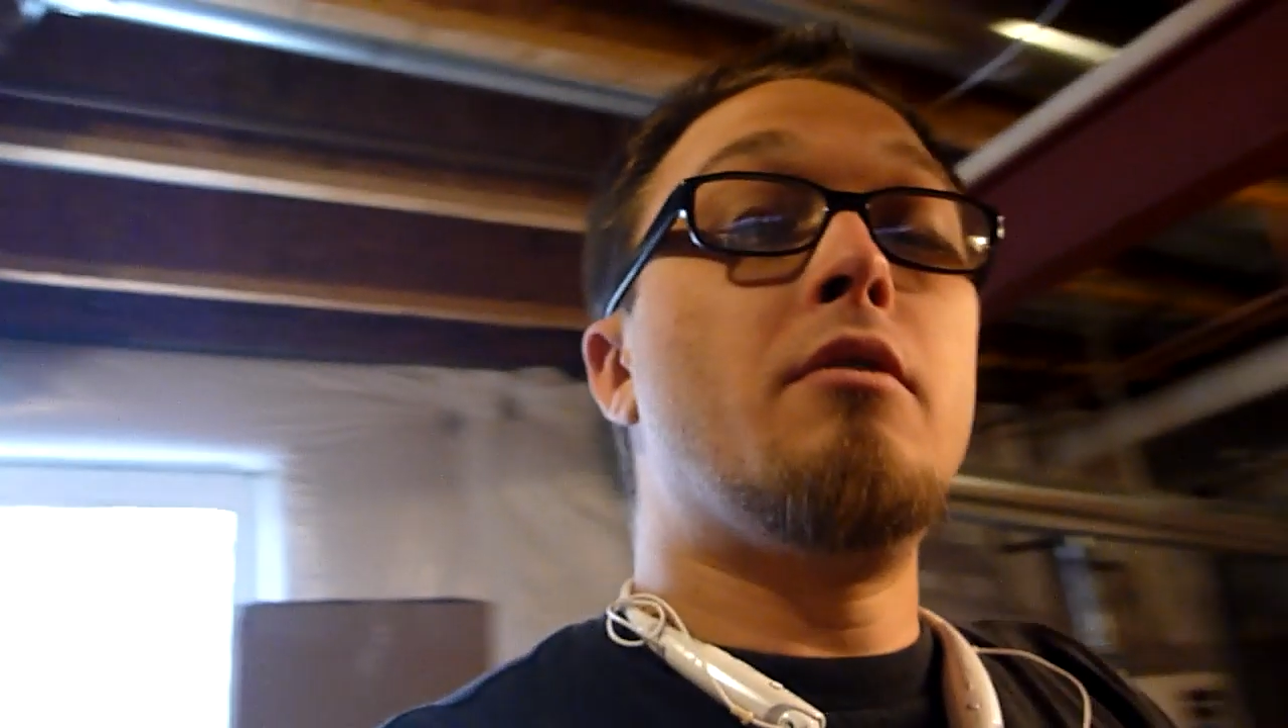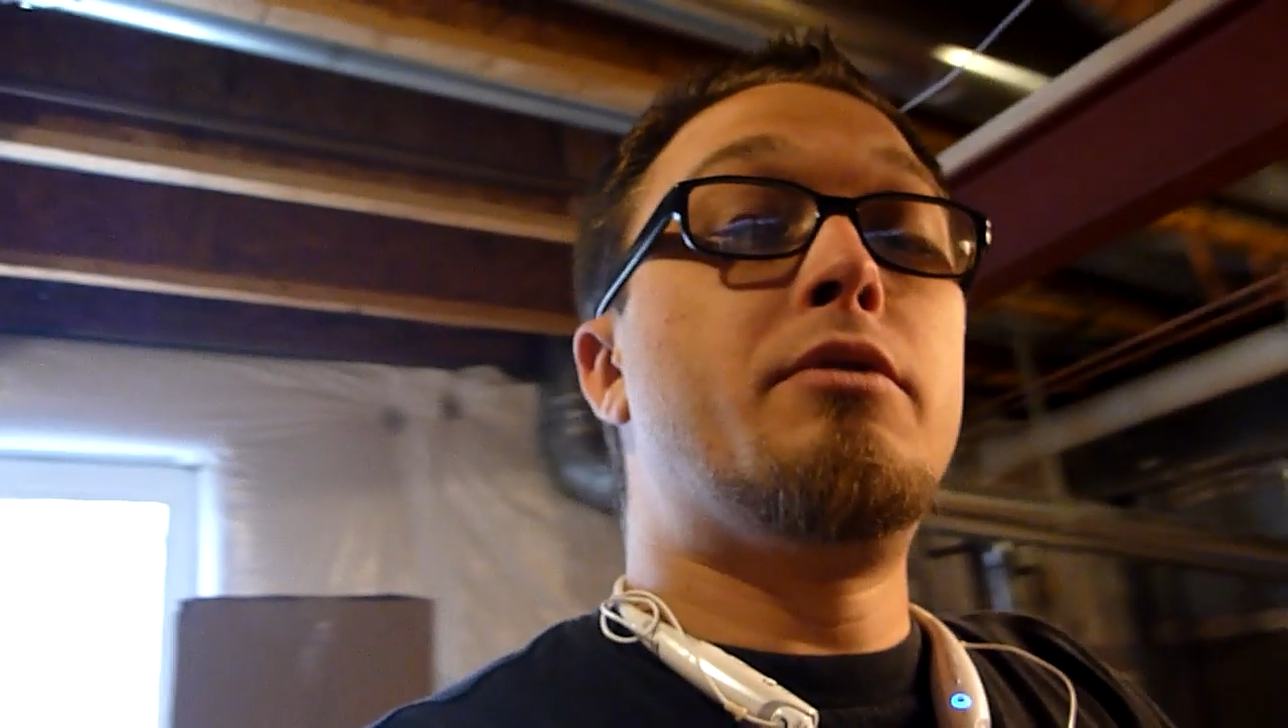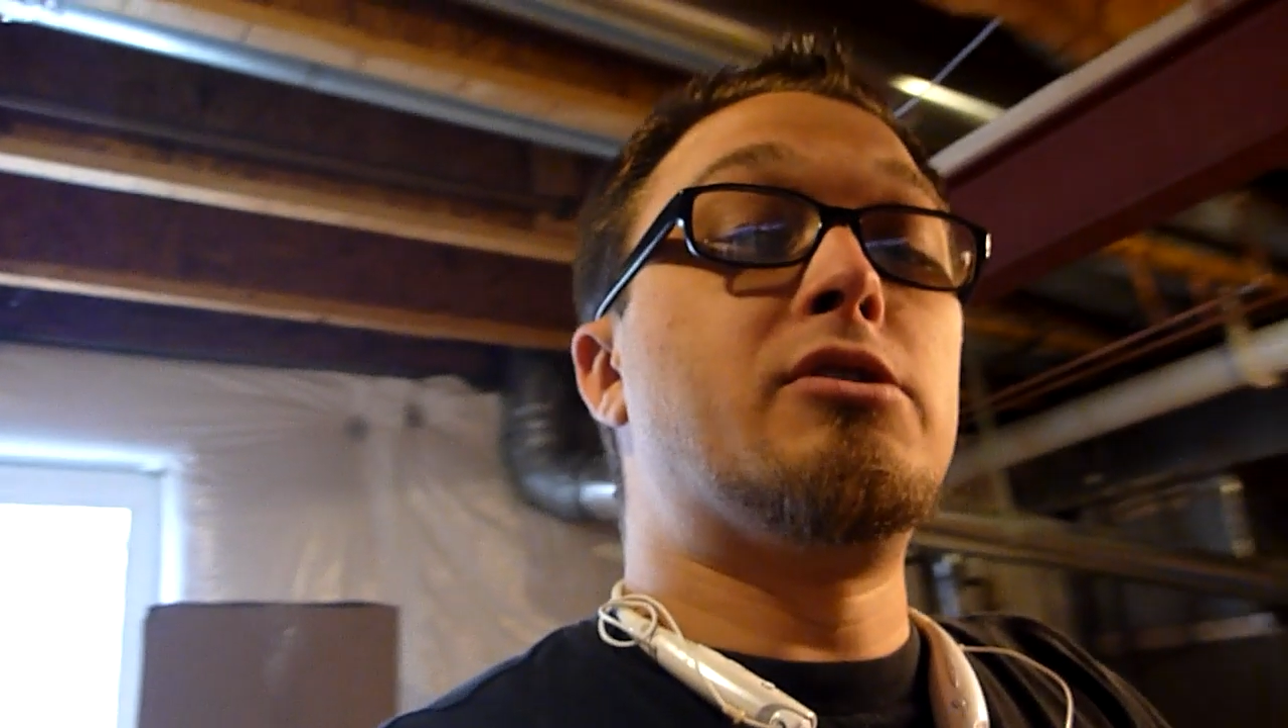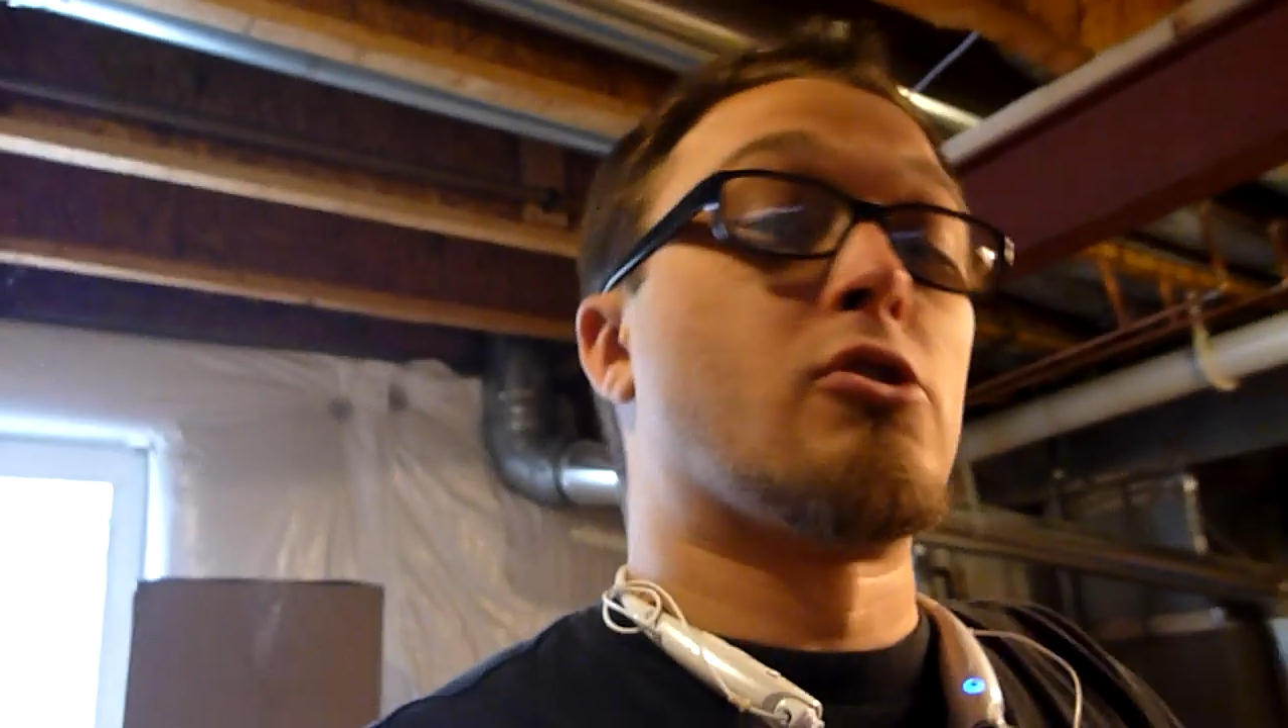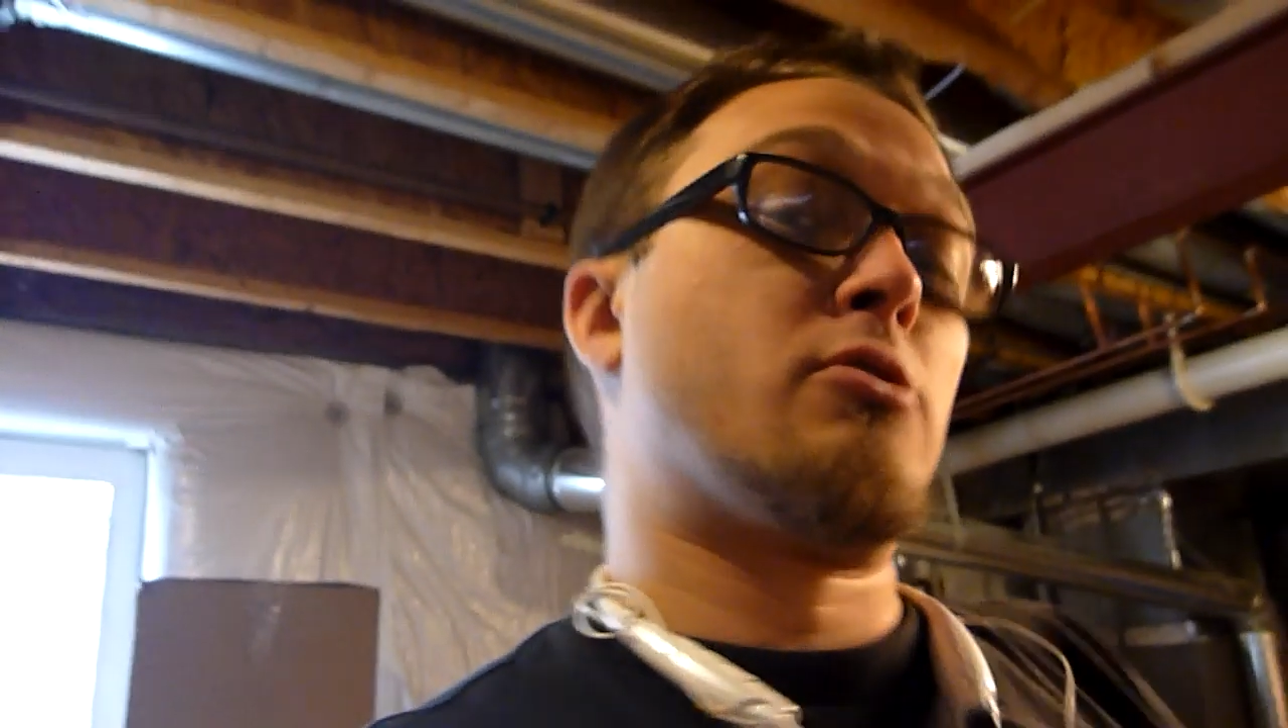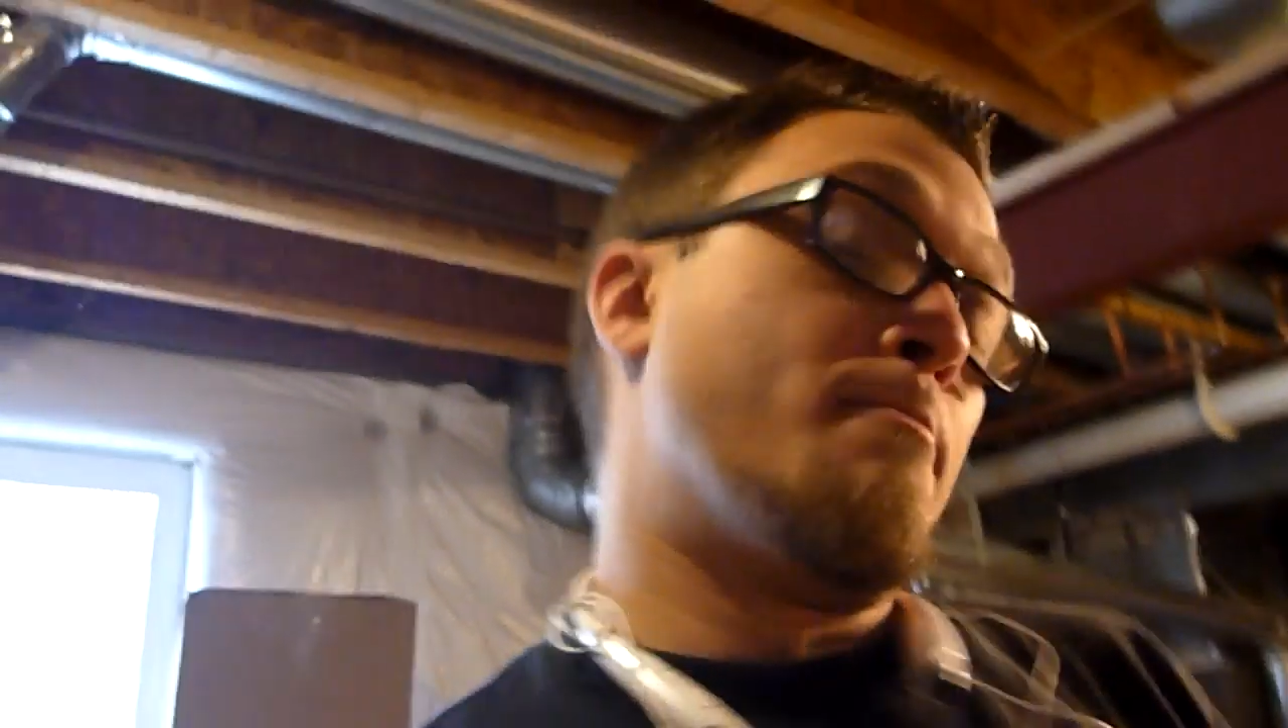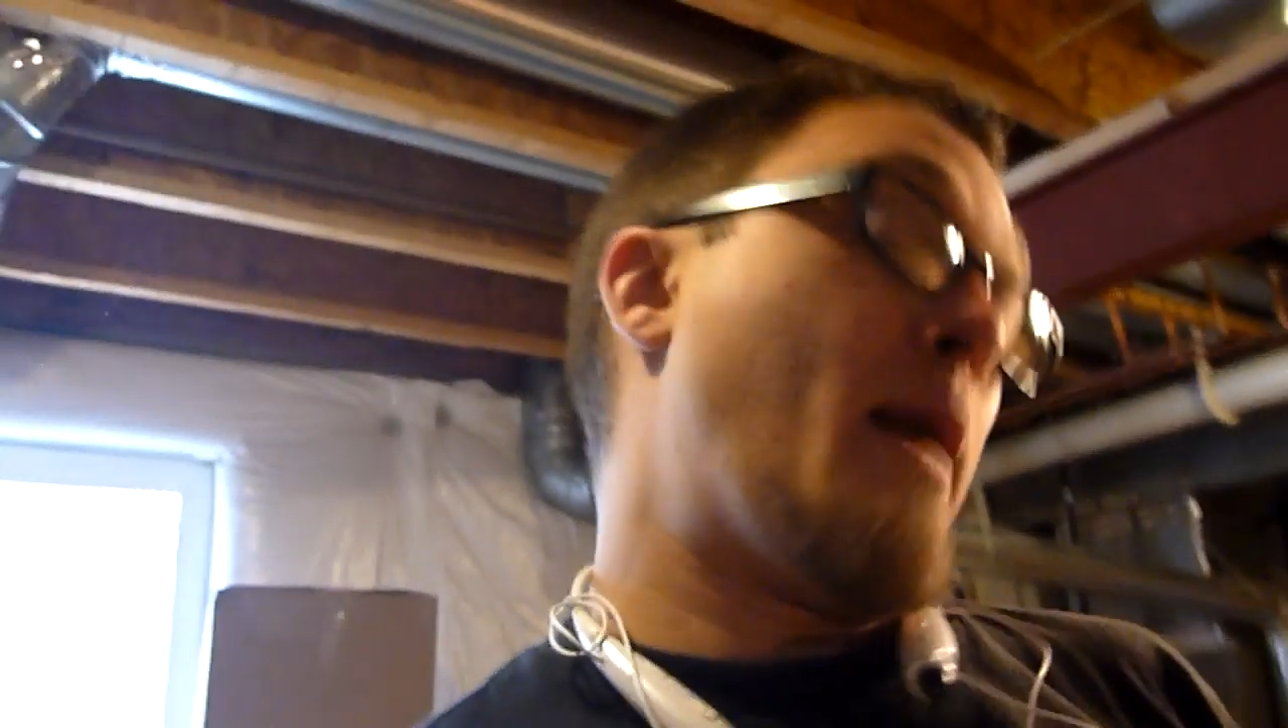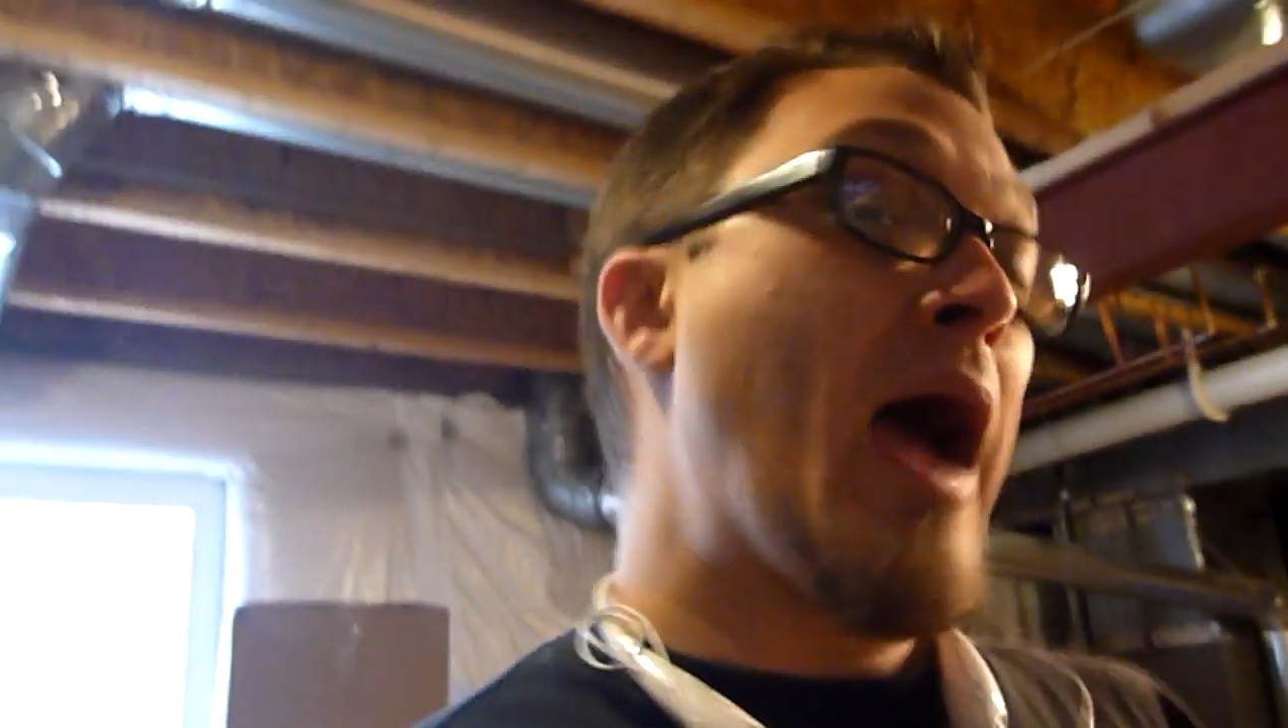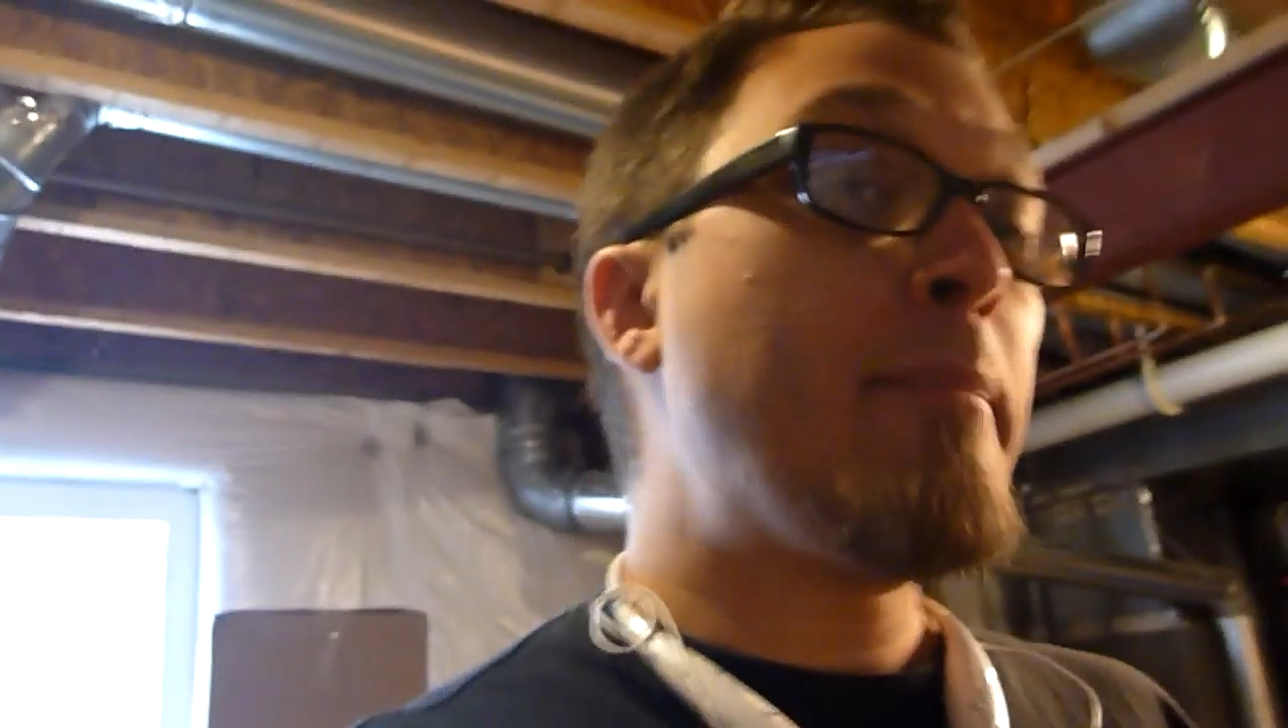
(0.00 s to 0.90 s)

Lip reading: These are my